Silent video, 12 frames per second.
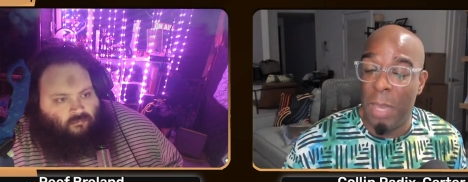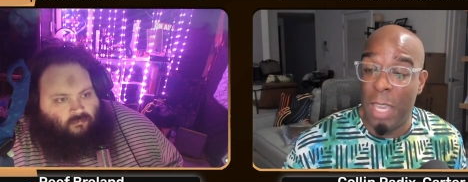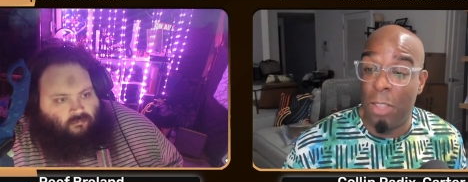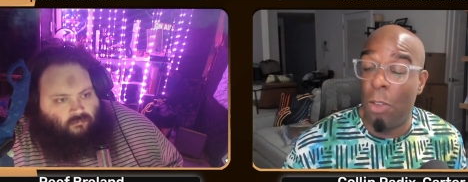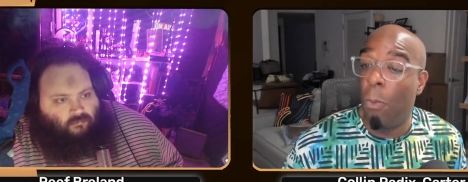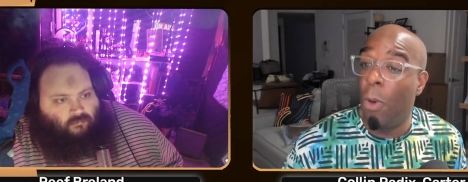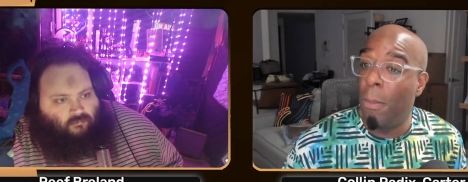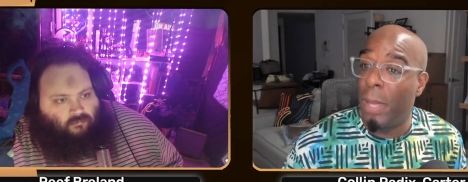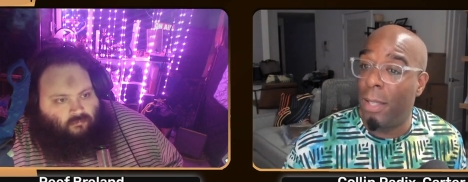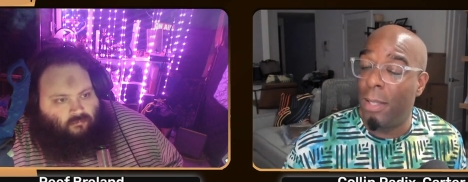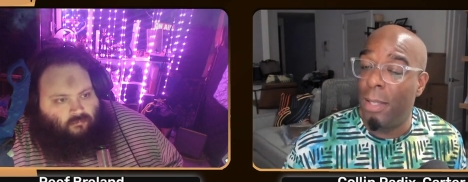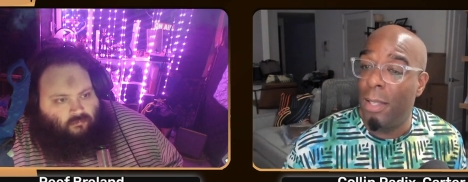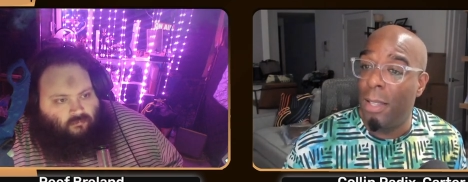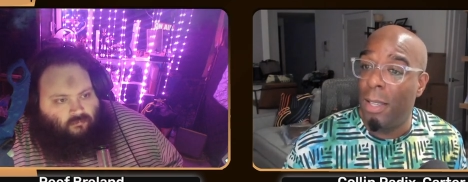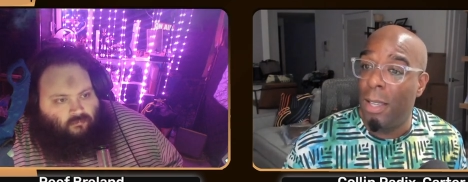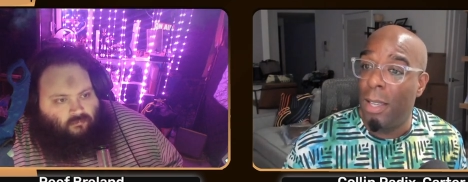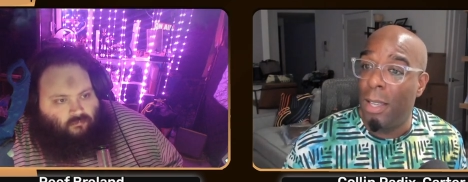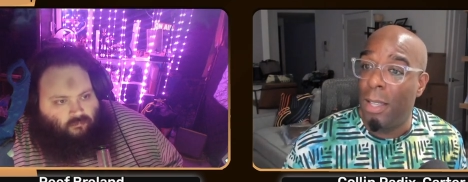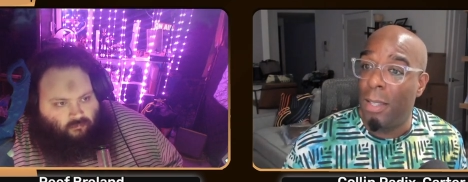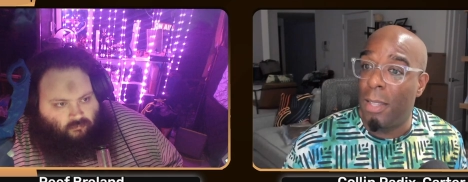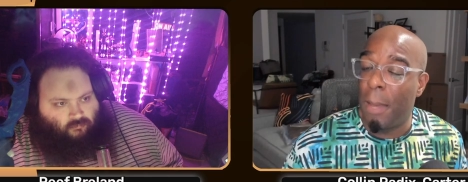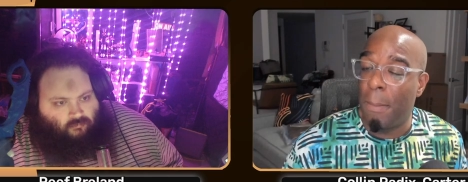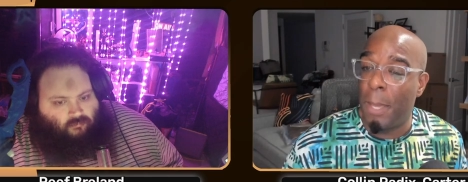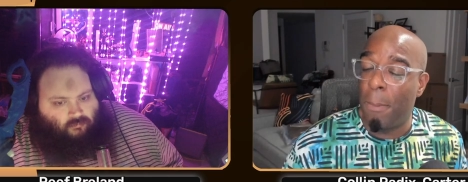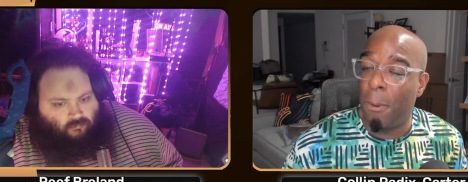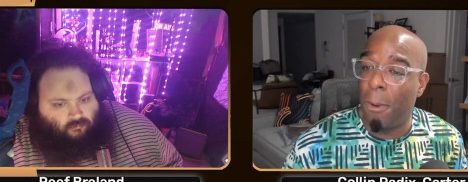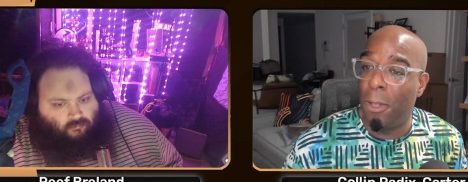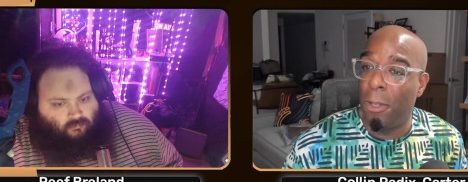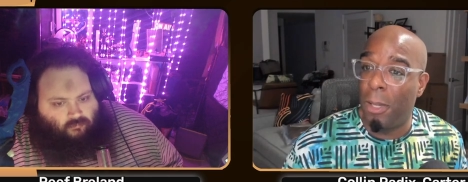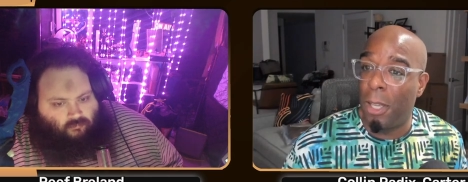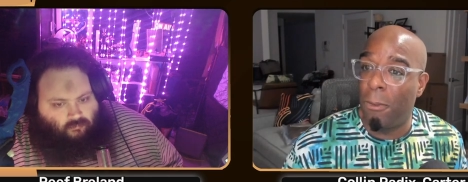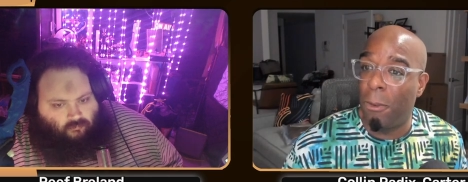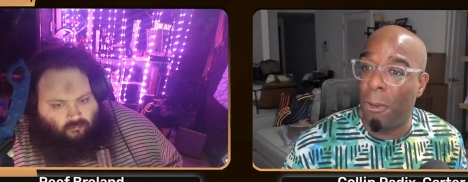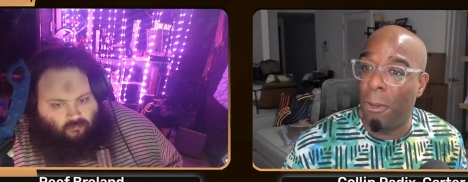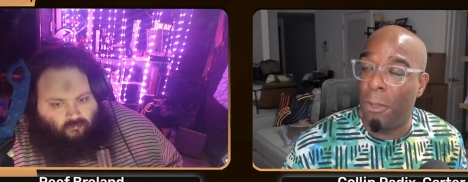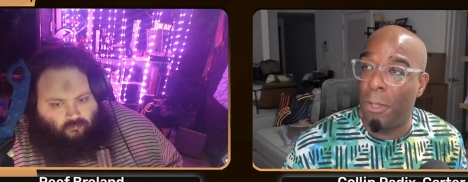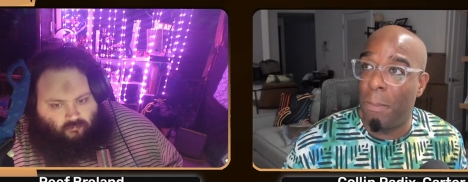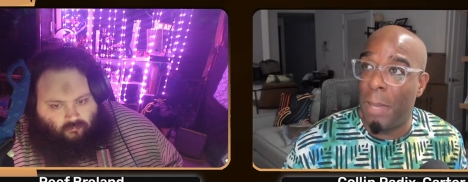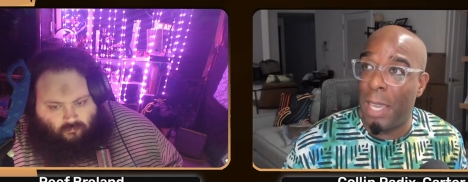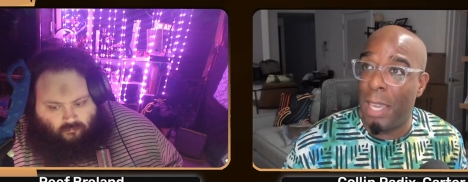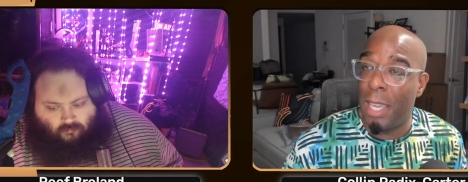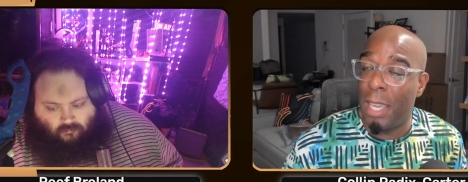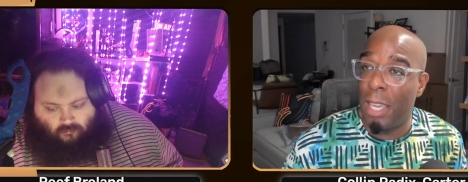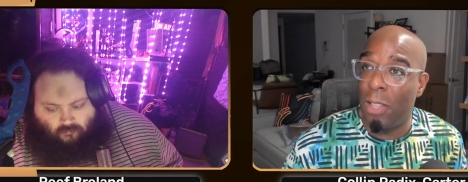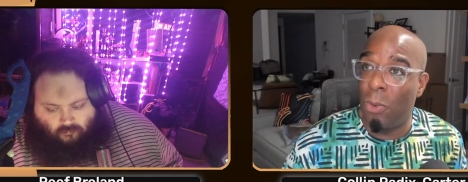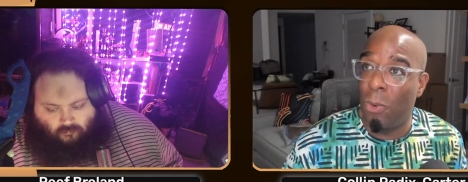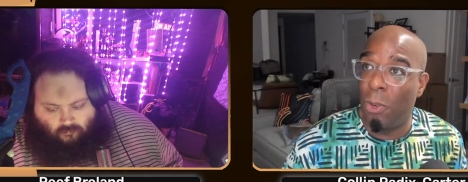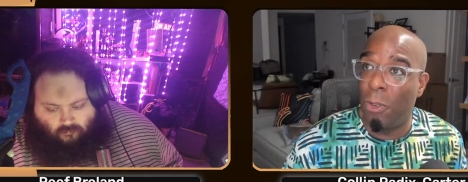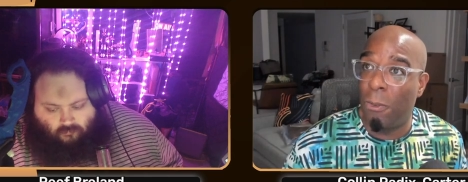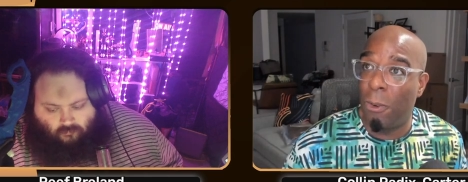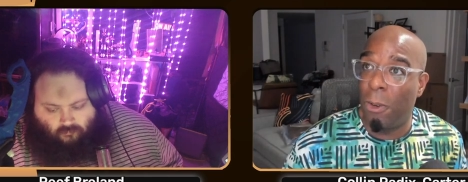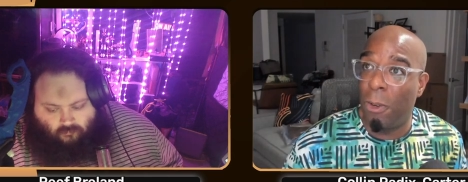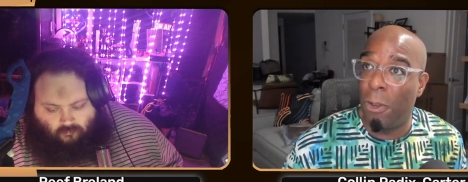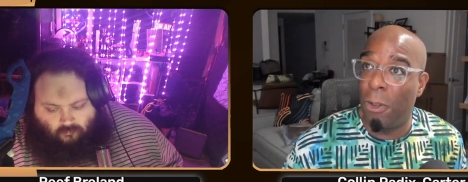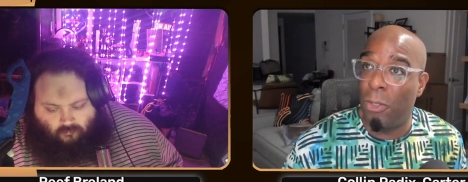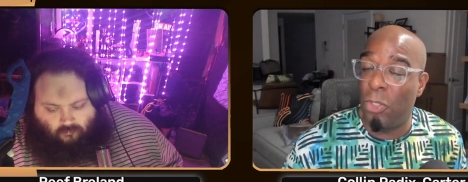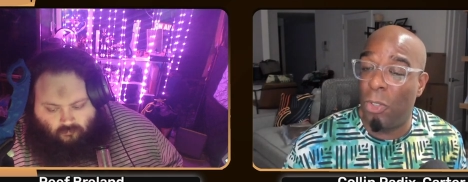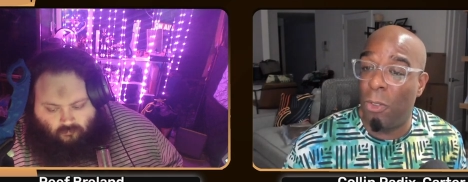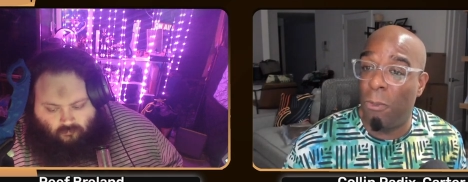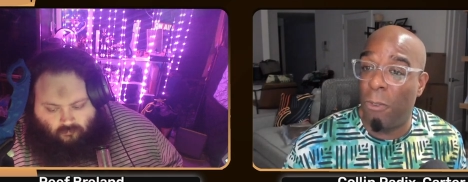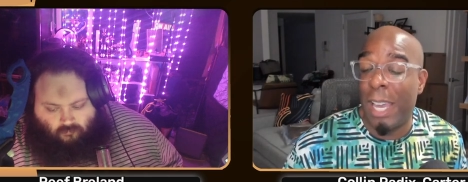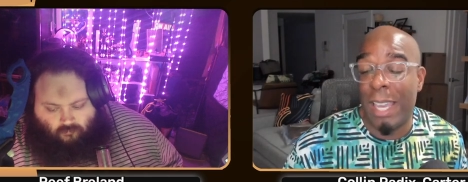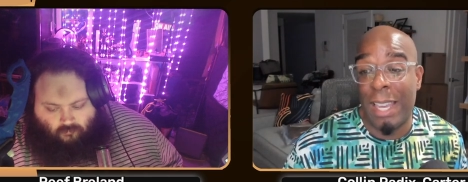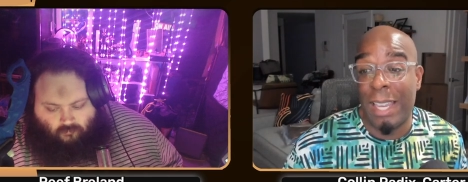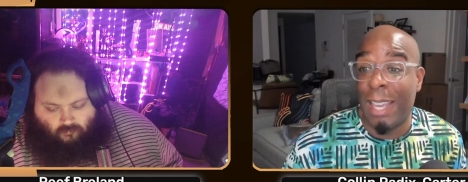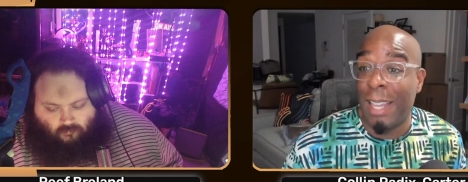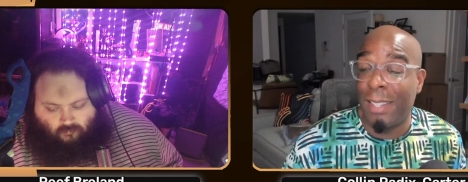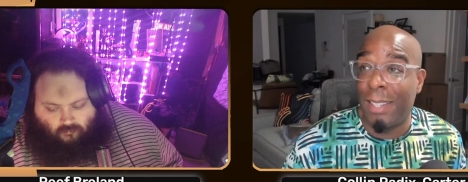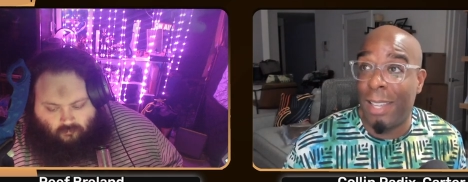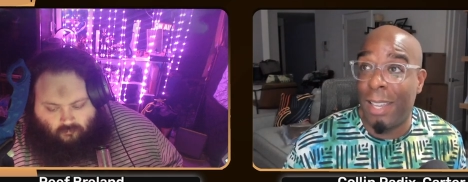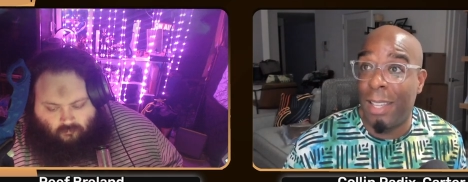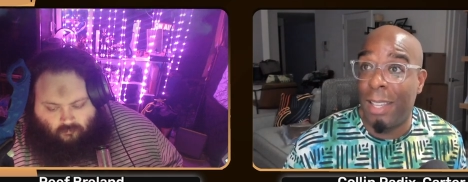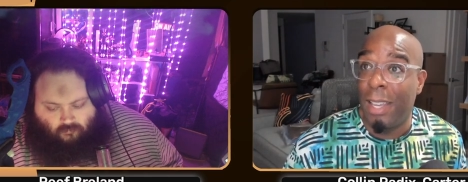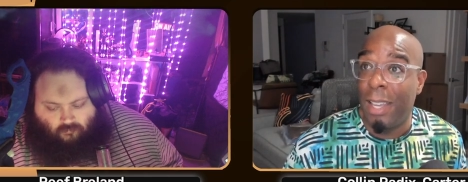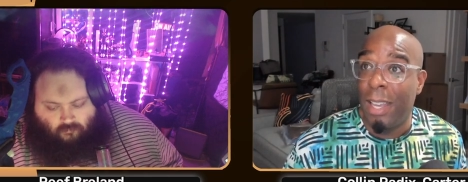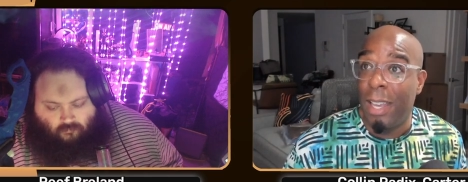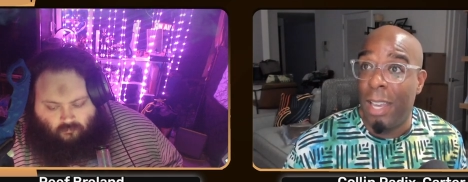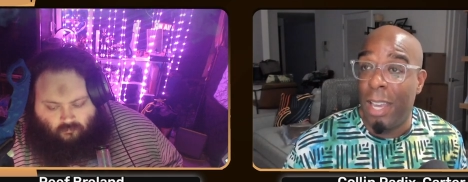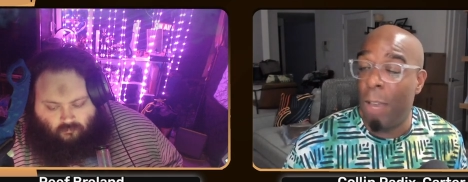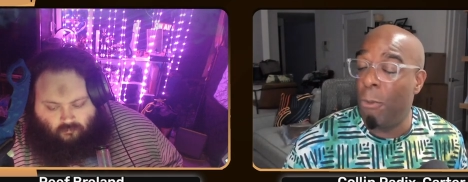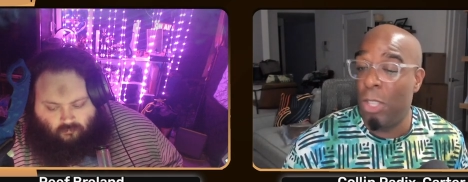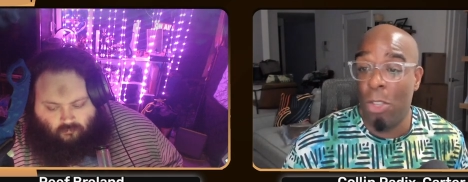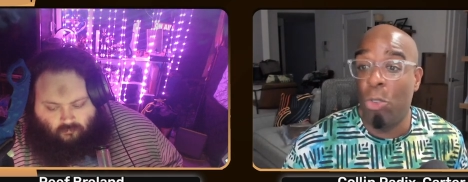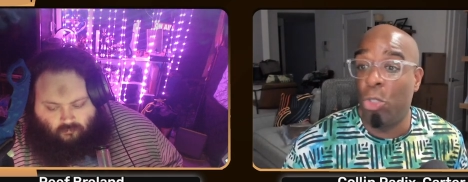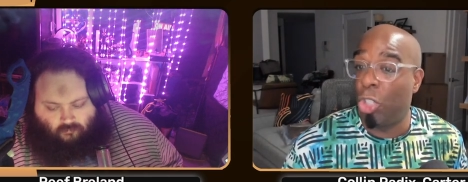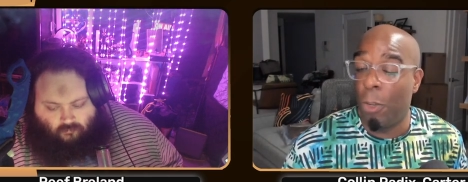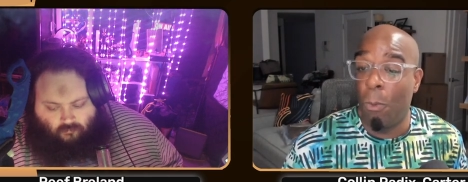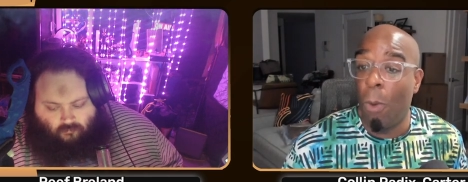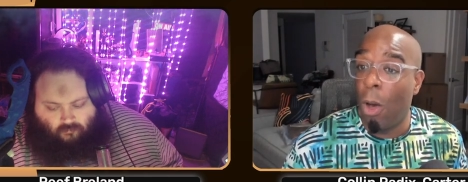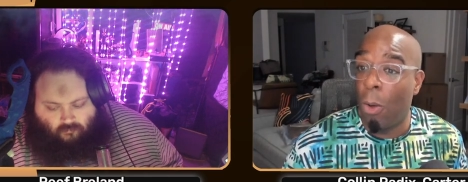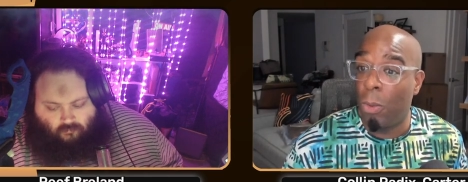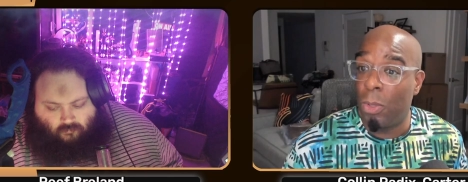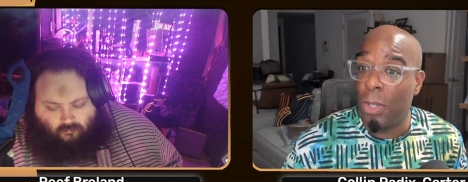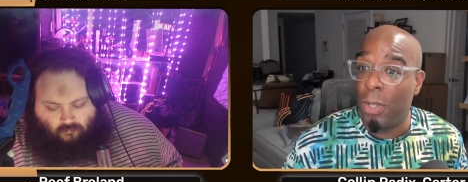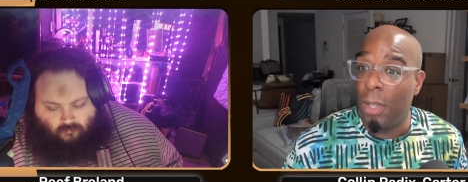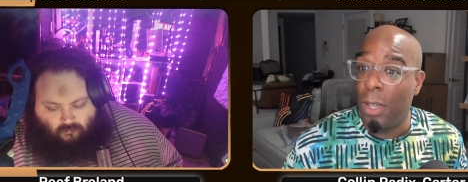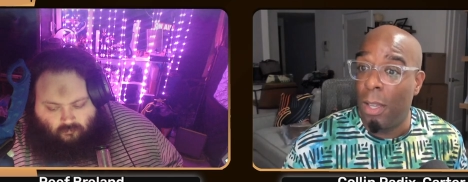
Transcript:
Speaker 1: be the woman that people are looking for her to be in order for her to fight against it. And we know she won't.